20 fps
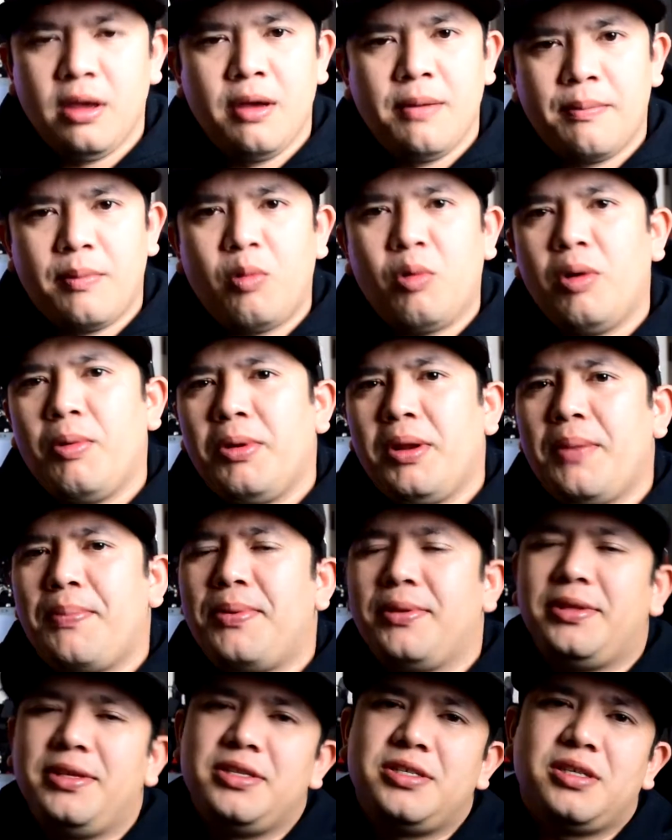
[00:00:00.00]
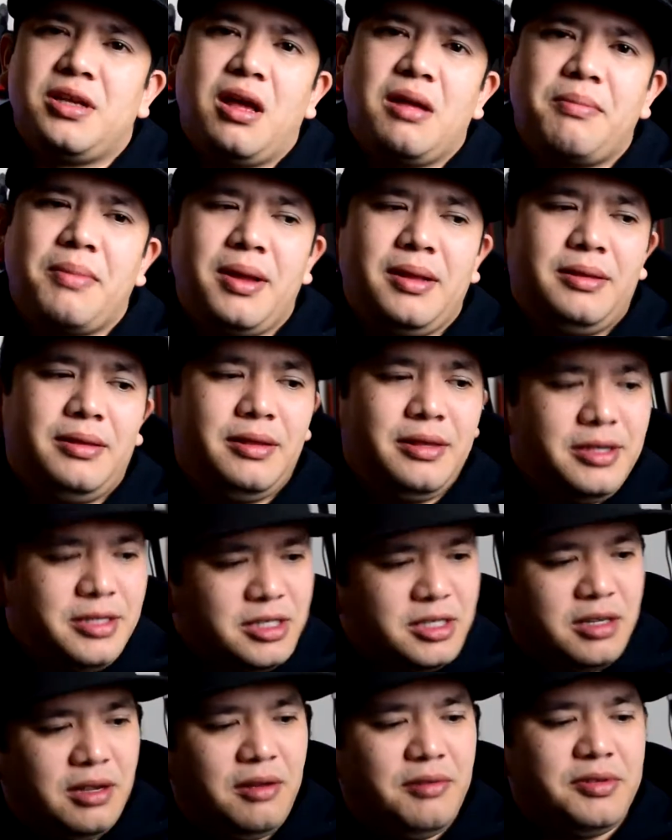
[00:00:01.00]
But where would I put this on my
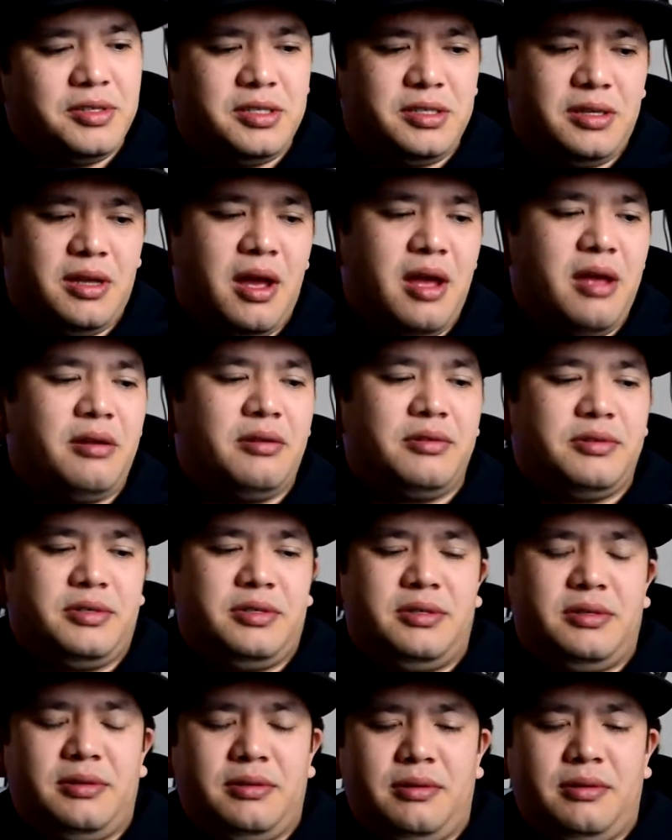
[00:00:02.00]
list of styles?